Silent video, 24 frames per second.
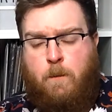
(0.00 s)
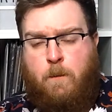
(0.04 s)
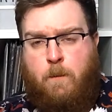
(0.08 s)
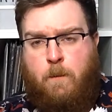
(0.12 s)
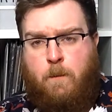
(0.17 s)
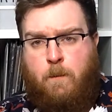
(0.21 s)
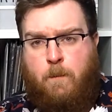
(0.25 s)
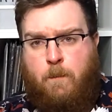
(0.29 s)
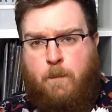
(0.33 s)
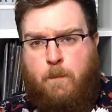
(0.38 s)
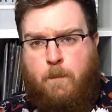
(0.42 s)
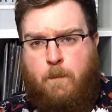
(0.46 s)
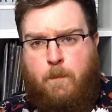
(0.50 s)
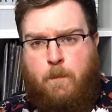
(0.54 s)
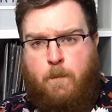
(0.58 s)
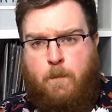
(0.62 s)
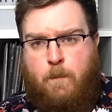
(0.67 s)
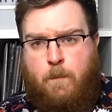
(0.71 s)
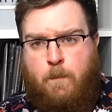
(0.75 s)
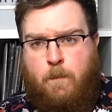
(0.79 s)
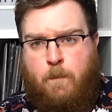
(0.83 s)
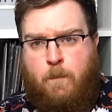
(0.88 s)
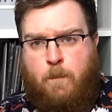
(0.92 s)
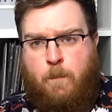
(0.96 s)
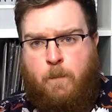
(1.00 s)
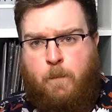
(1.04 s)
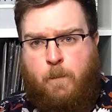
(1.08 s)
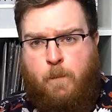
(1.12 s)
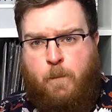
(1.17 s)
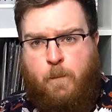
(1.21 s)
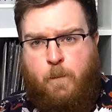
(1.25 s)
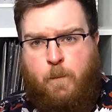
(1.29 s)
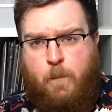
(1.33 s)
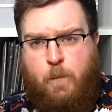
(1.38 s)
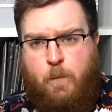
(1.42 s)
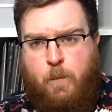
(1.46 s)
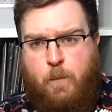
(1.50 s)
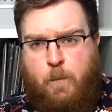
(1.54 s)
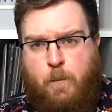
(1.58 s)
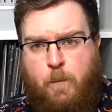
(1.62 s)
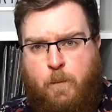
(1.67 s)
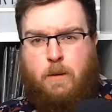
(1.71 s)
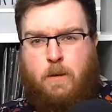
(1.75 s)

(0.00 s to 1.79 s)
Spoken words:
[no speech]